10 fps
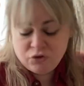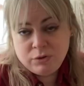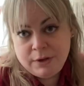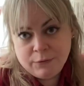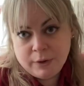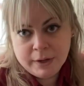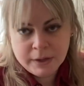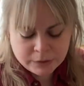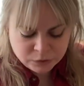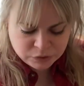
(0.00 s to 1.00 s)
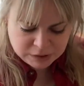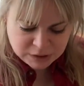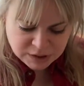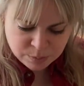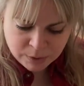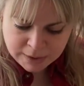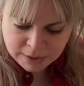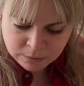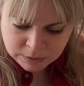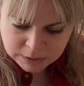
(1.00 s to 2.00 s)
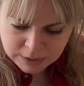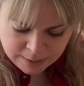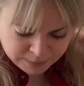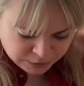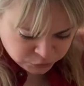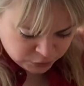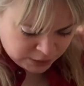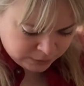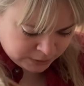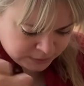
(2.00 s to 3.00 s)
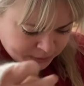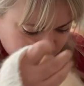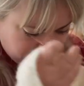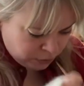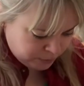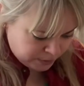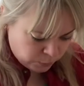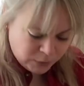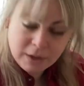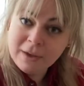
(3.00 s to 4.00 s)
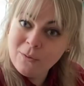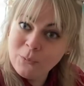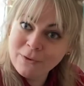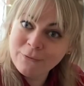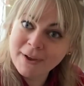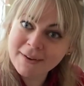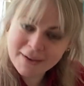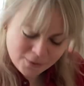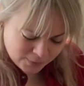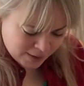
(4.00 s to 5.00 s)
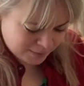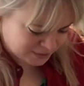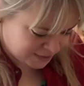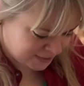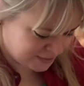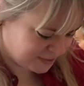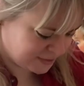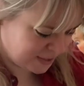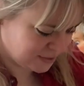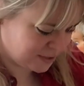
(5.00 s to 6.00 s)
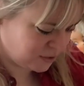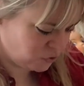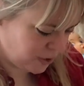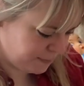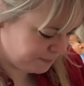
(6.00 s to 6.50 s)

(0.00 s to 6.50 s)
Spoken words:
different. It'll just get spread out, and I'm not sure how that's going to look, but we will find out. I'm excited to see it take shape.